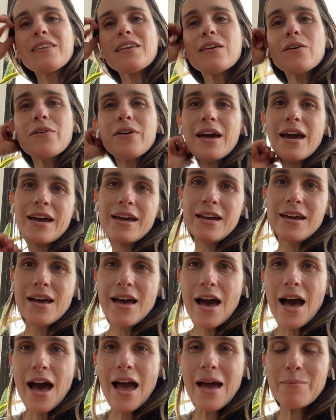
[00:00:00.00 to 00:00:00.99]
Okay,
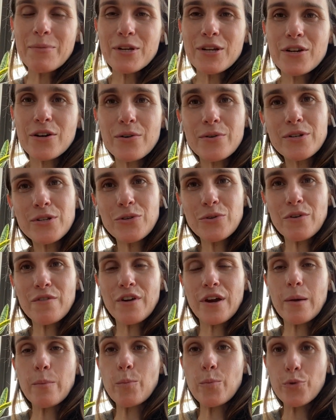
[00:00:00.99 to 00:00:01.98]
I'm going to go into a
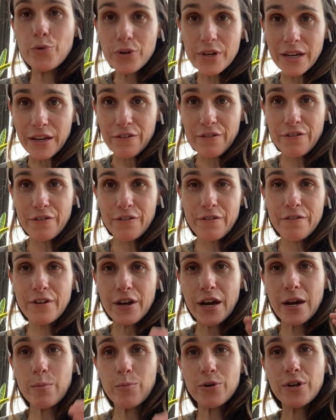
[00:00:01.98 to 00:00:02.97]
very
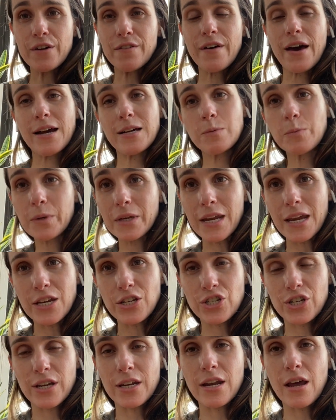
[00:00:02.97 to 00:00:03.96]
brief
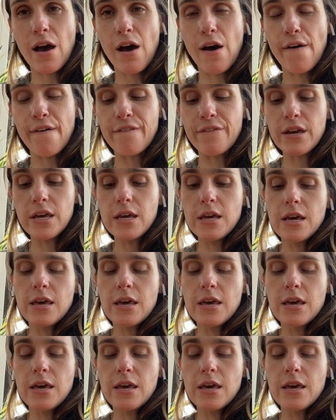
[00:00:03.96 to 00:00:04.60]
explanation of